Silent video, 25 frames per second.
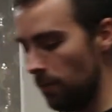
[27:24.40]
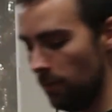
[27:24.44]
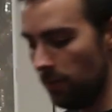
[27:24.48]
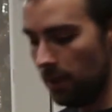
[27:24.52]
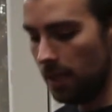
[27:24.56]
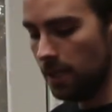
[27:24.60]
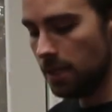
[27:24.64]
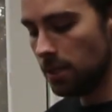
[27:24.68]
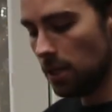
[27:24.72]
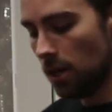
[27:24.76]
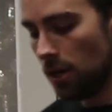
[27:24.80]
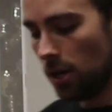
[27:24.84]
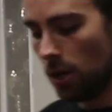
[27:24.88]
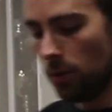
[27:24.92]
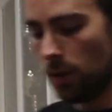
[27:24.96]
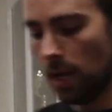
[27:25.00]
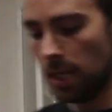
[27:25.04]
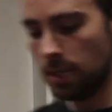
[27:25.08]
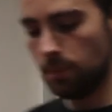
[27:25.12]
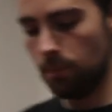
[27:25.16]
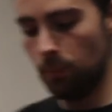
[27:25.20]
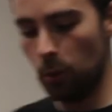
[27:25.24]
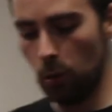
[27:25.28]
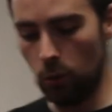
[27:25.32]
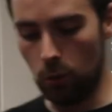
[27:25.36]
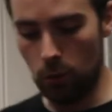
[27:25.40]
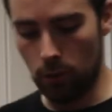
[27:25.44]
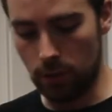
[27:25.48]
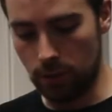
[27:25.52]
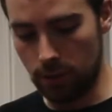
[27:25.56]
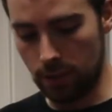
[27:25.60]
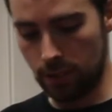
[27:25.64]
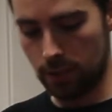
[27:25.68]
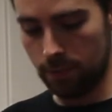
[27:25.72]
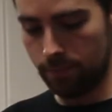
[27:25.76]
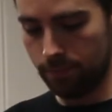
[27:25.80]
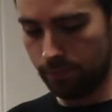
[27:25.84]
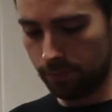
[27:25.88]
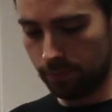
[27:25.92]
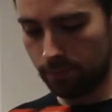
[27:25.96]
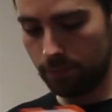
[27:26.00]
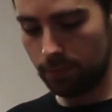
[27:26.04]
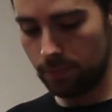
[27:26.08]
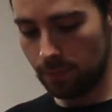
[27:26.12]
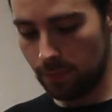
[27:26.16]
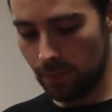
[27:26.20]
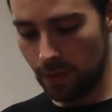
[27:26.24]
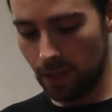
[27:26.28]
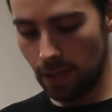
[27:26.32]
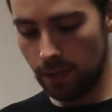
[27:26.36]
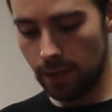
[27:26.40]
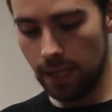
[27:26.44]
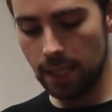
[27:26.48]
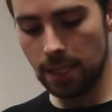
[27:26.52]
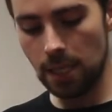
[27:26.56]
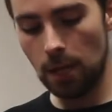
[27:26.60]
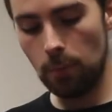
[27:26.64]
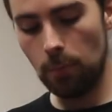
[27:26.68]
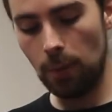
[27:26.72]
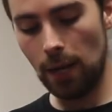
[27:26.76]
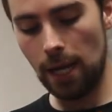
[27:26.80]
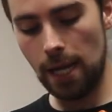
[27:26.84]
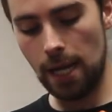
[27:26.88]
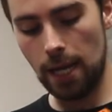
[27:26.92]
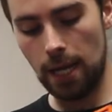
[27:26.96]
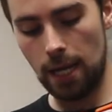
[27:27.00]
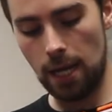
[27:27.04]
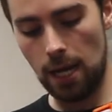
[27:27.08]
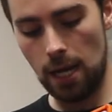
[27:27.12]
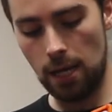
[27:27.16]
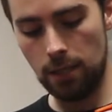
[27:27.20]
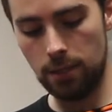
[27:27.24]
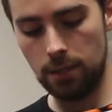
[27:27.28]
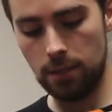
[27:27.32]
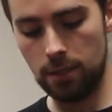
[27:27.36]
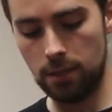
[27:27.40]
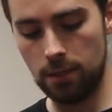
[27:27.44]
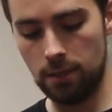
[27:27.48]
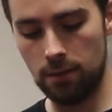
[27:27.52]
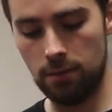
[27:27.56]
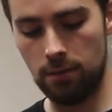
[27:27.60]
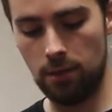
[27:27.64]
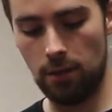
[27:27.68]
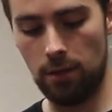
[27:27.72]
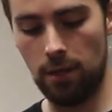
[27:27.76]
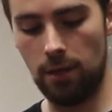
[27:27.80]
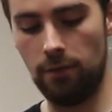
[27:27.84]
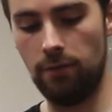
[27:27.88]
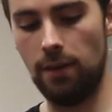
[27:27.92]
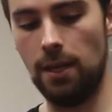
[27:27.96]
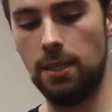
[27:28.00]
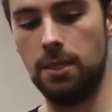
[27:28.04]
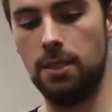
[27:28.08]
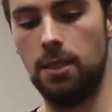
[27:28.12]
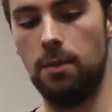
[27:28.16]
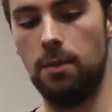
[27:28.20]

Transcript: These are known as boards. These are playing cards, nothing fancy